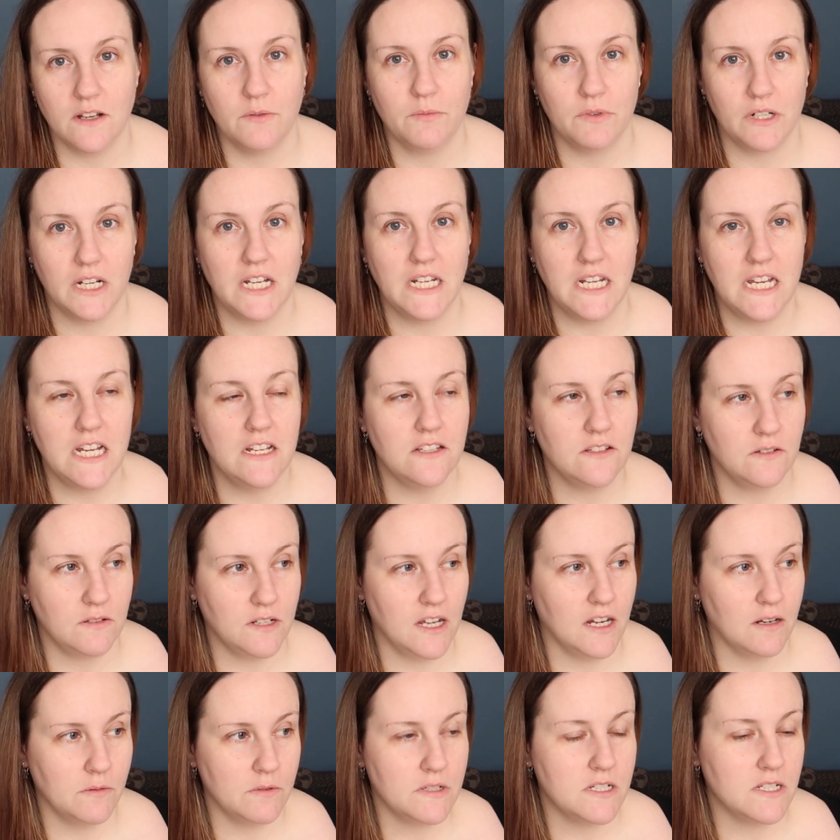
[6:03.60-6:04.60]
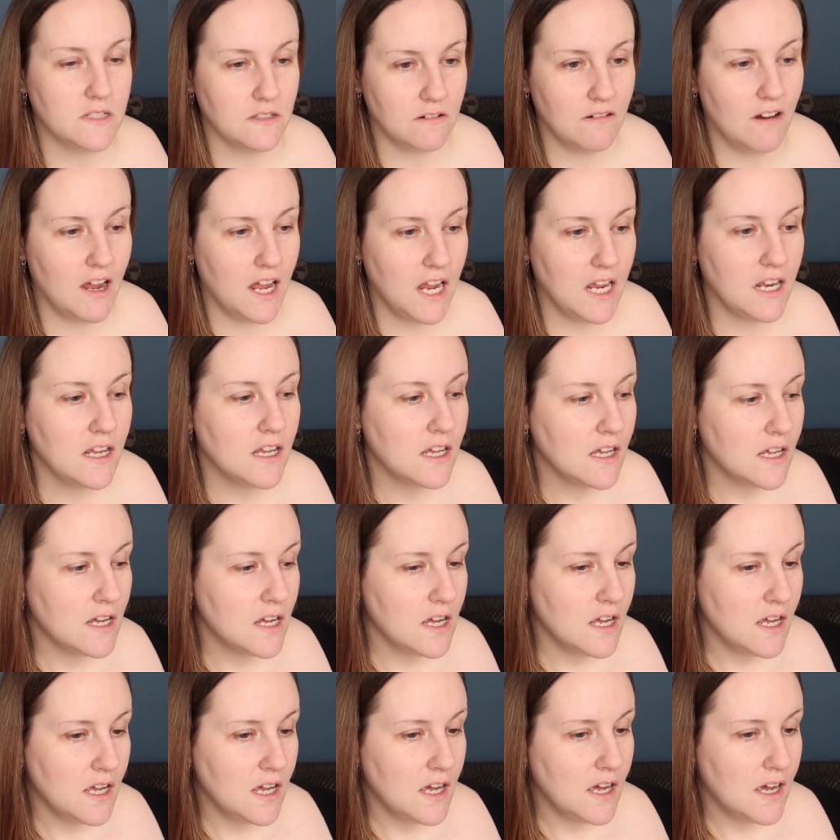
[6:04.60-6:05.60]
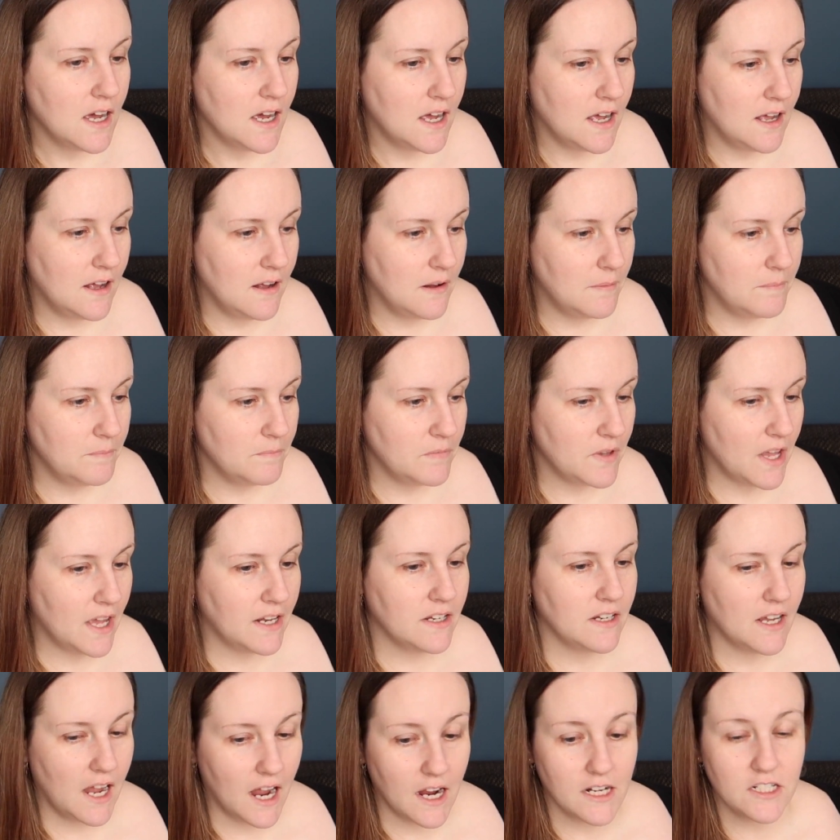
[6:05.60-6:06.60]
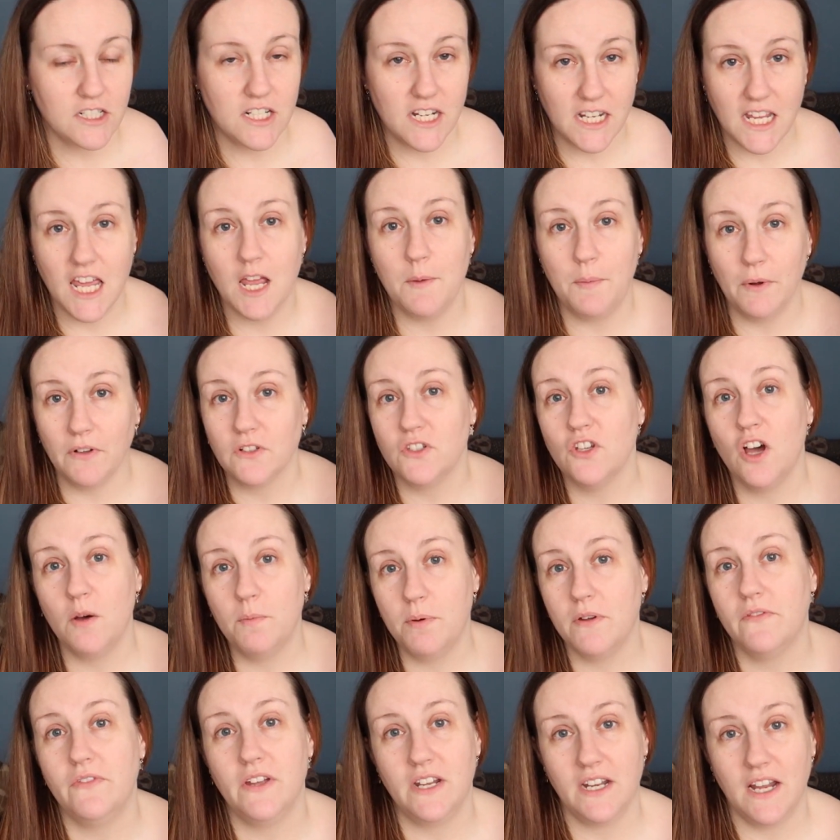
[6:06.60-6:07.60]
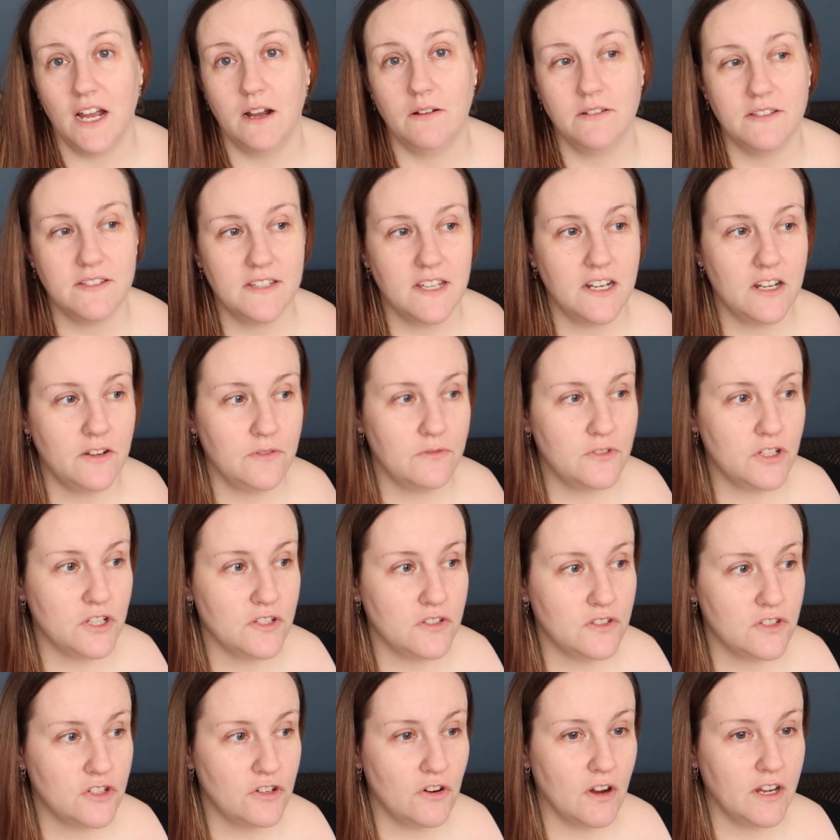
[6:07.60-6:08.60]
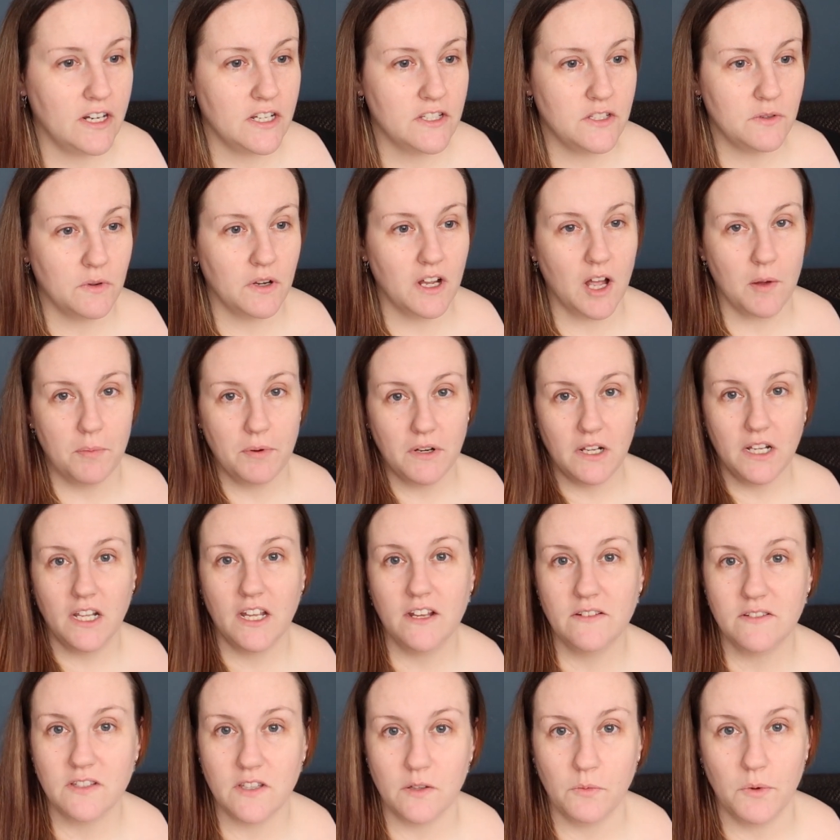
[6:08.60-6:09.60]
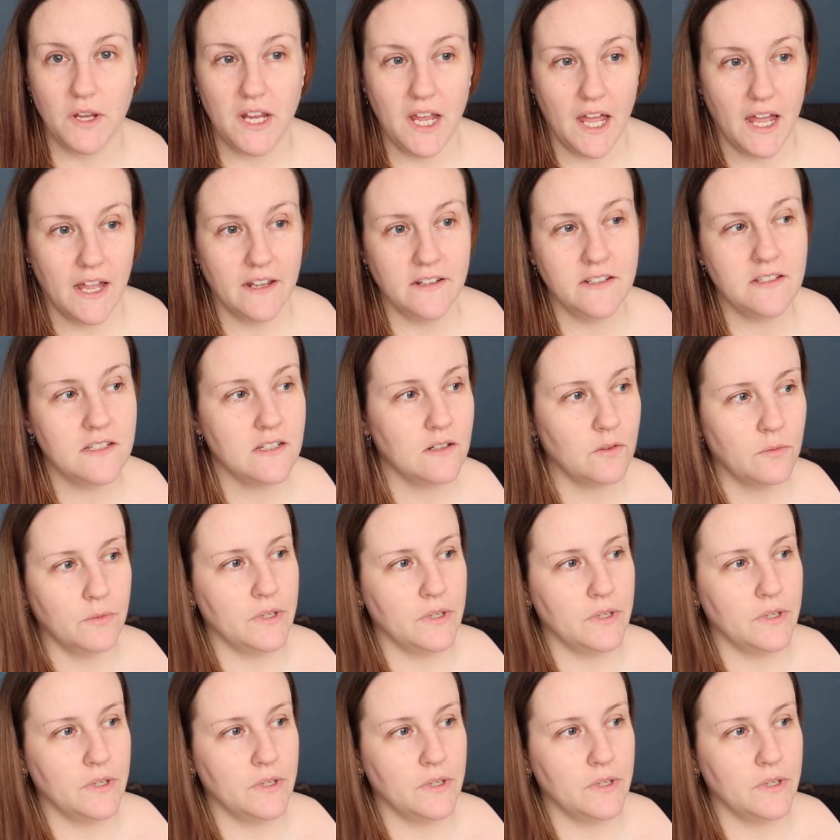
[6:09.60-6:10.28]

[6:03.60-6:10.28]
done when I need to now, which is great. And actually keep on top of it now, instead of just trying to do a couple of loads at the weekend,